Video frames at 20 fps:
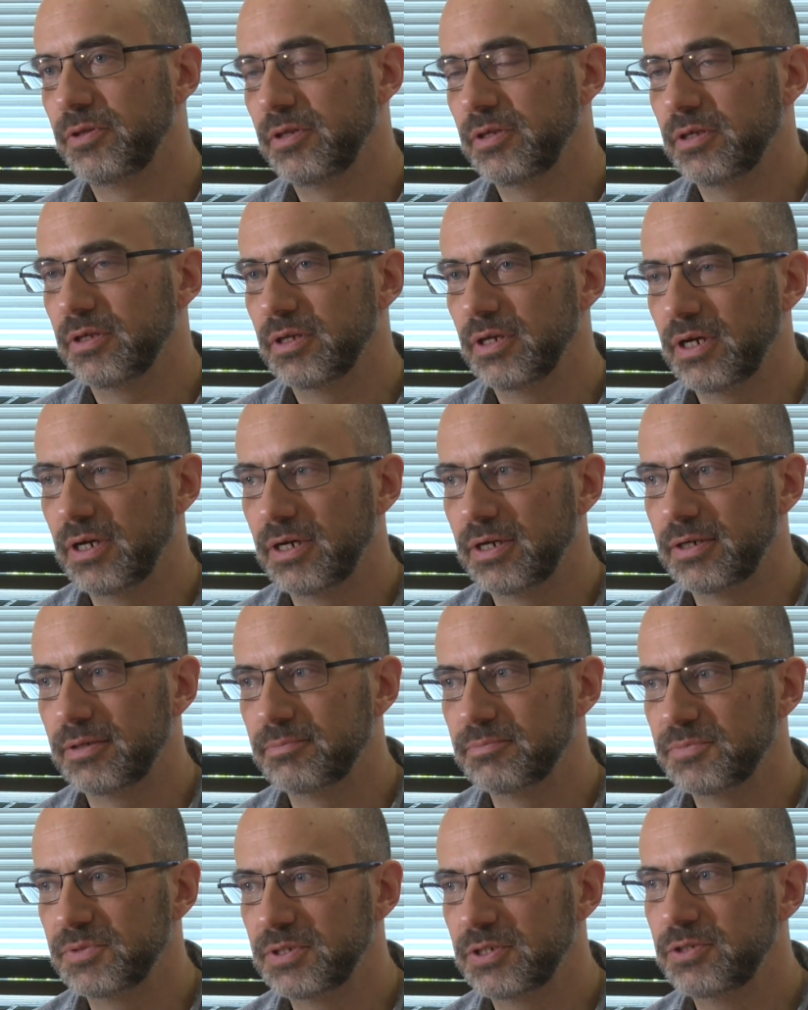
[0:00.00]
the um,
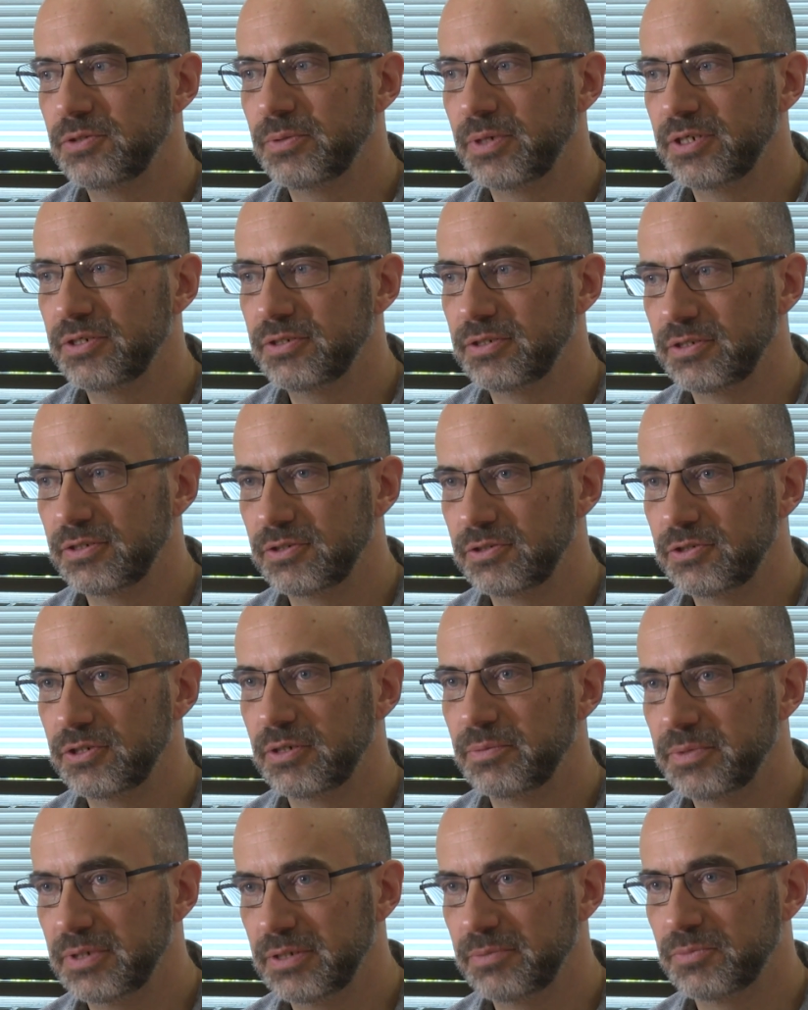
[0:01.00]
situation in
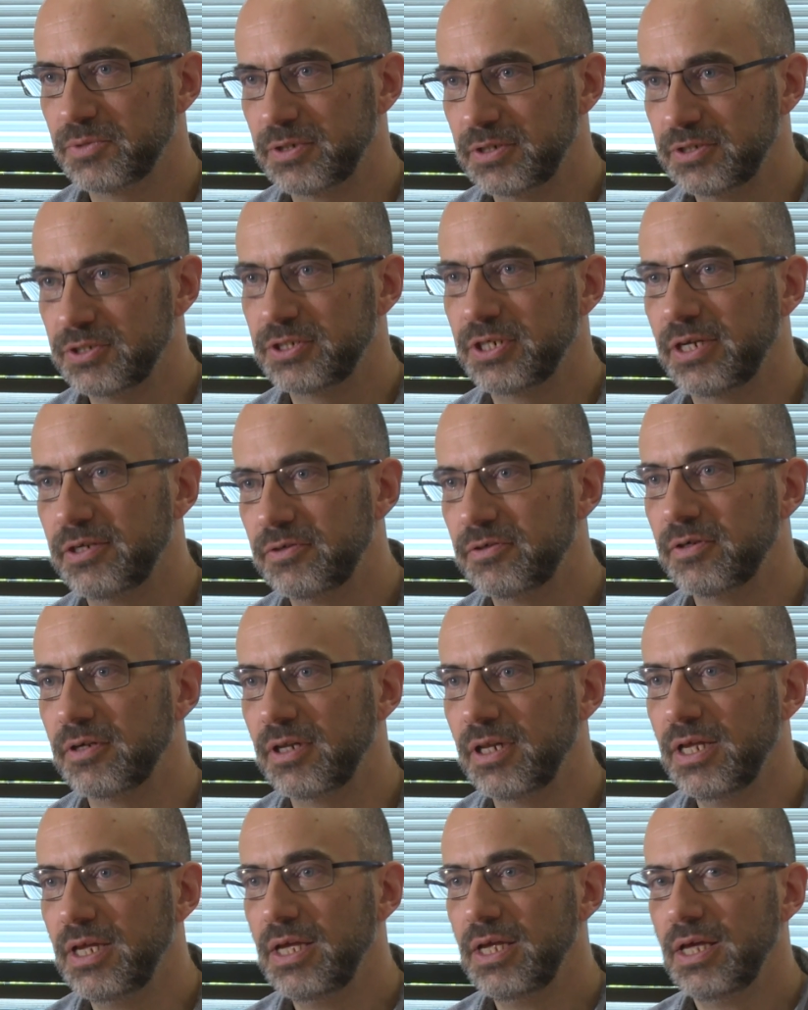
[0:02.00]
Germany more in general.
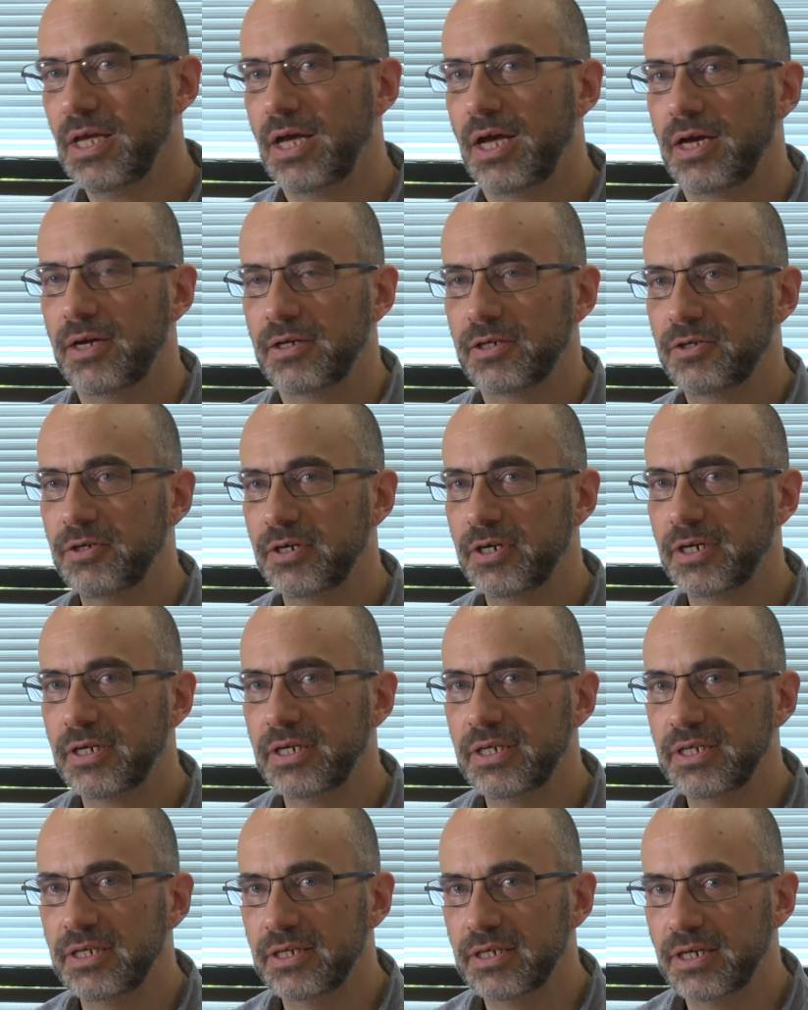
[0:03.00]
Yeah. Uh,
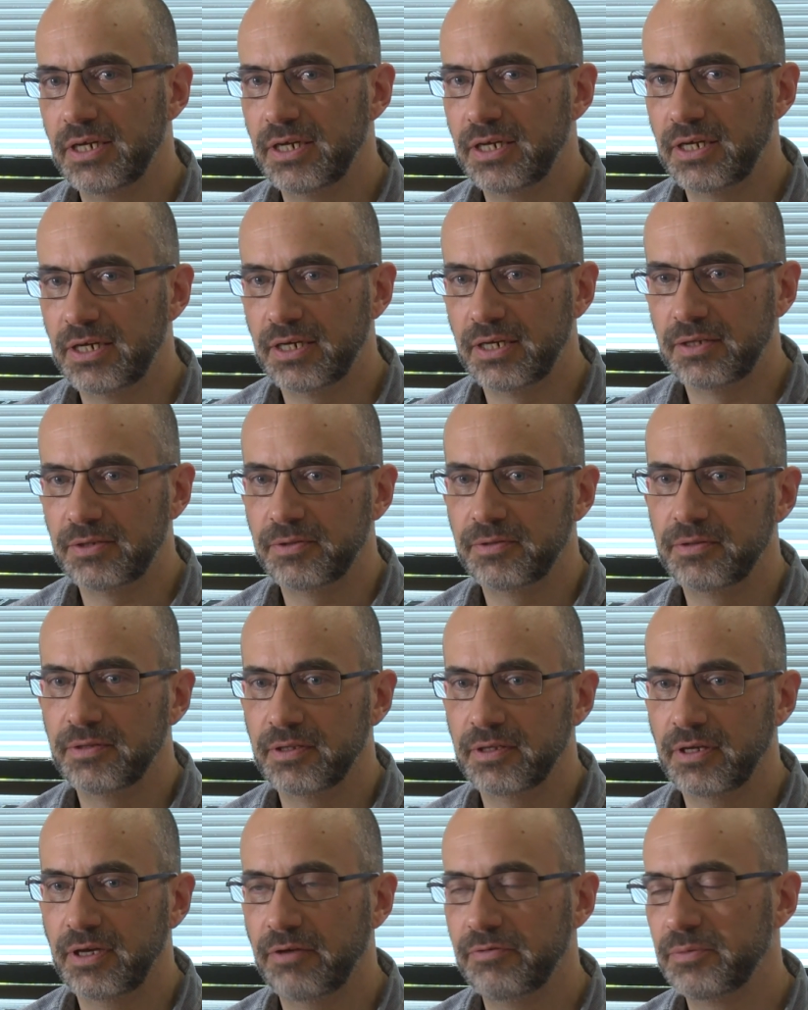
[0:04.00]
currently, uh,
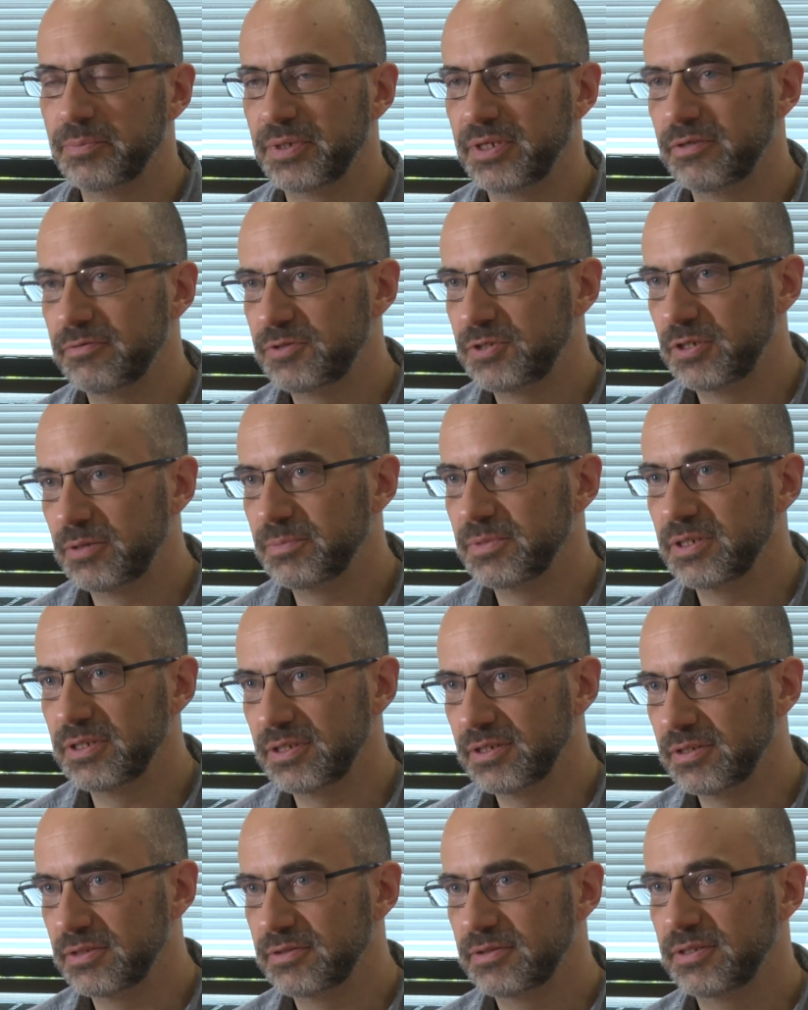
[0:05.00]
the government of Germany
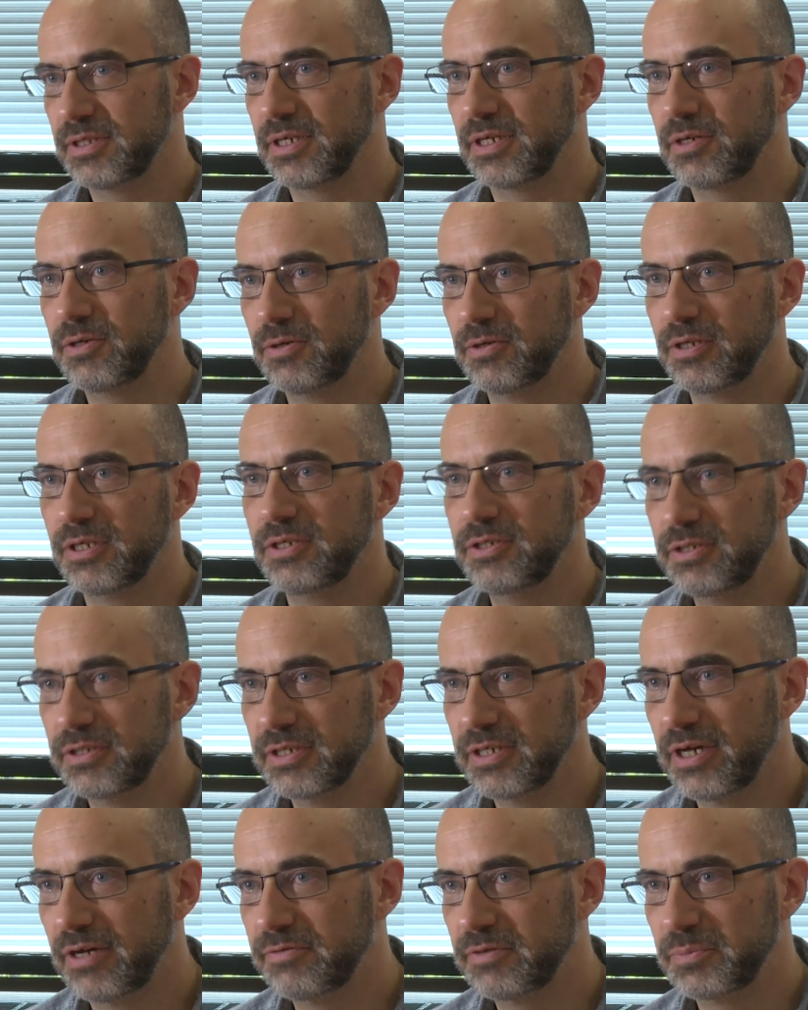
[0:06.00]
is a
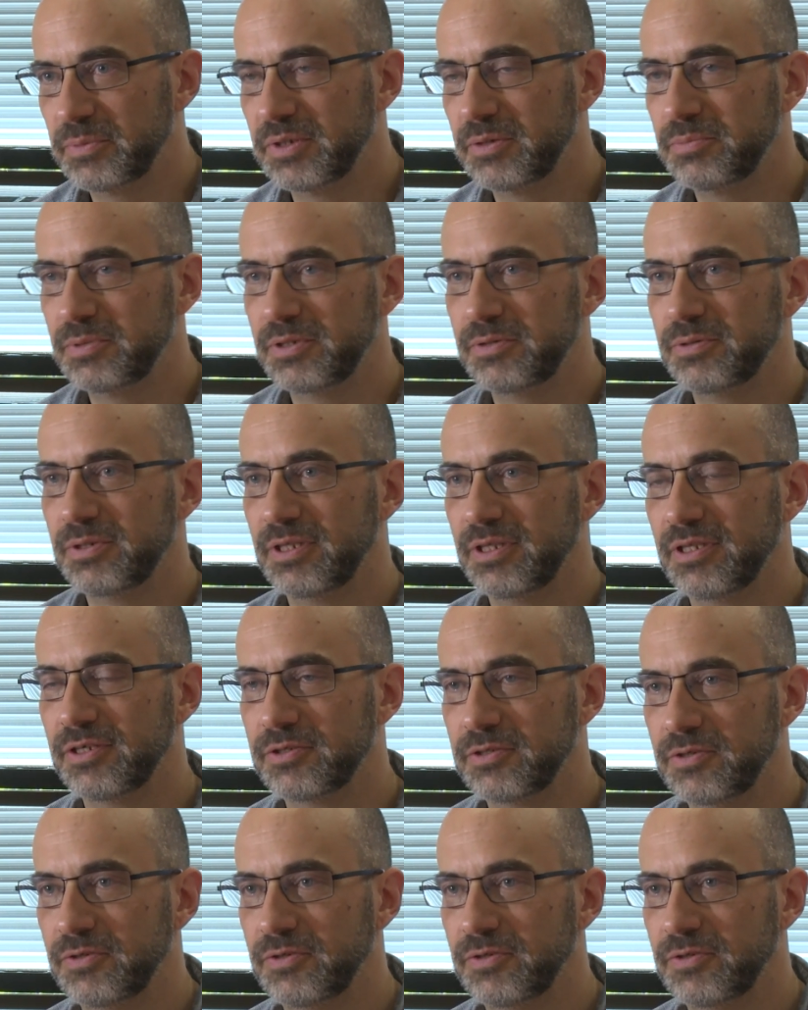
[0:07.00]
coalition government between the